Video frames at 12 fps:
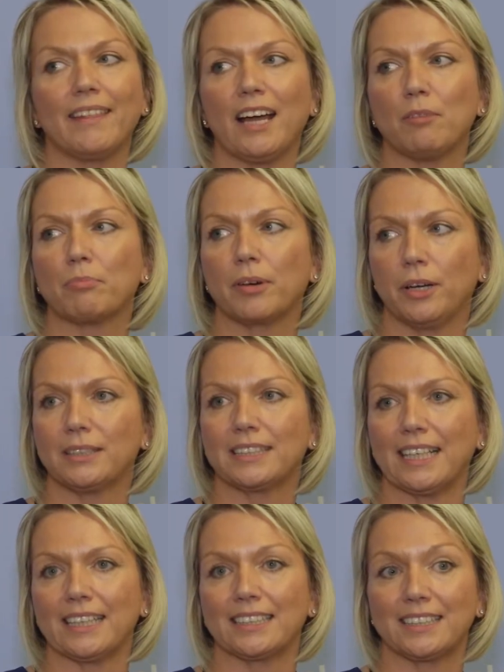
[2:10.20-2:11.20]
that
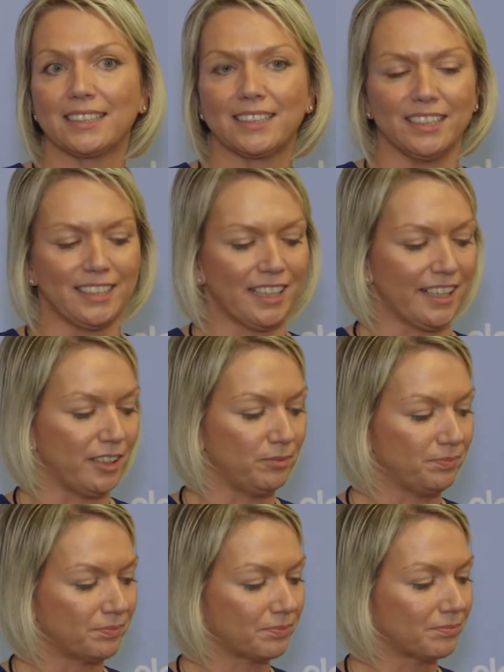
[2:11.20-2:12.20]
process today.
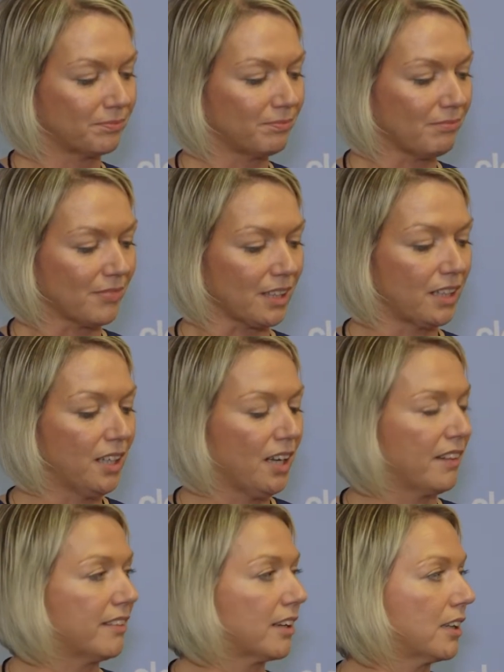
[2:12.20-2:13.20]

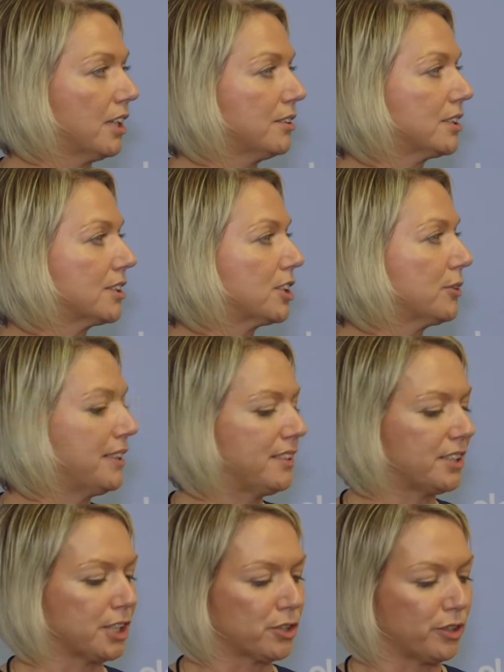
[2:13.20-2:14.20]
The Closer to
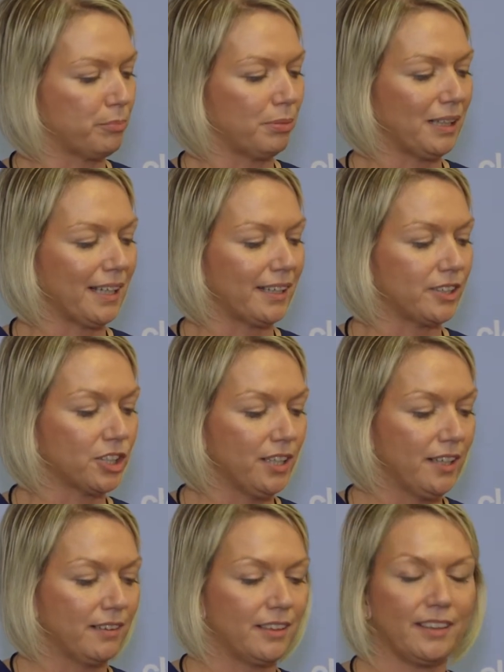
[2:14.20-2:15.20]
Industry pledge
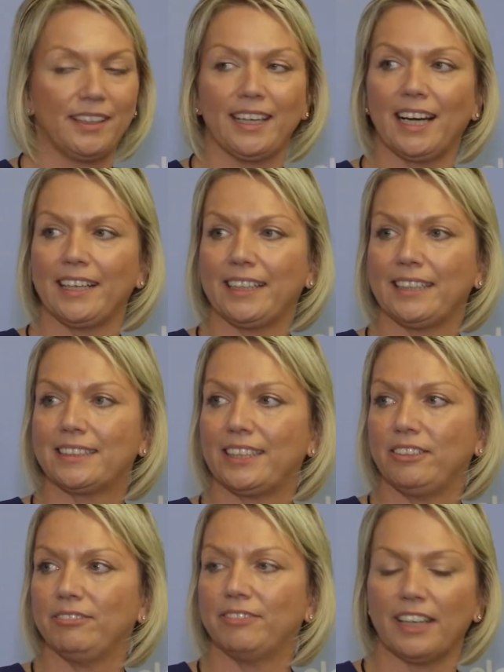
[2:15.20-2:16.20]
that the
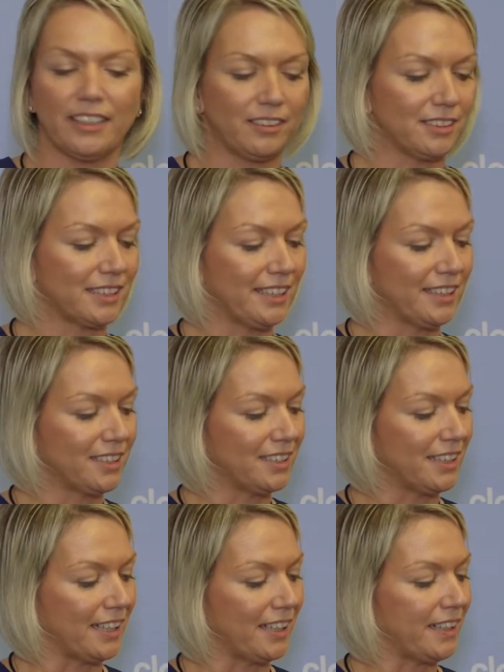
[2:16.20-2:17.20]
IAC unveils here
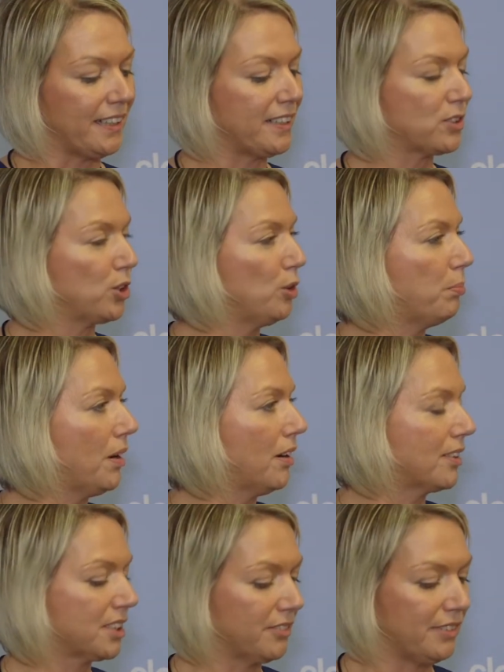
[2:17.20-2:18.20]
today is all
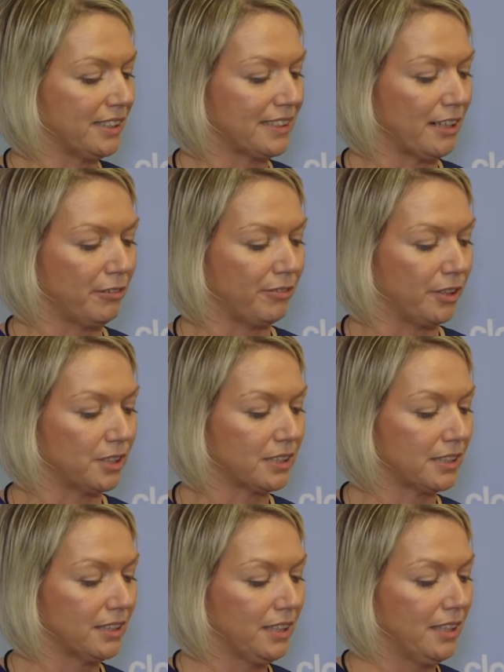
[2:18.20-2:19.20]
part of this effort.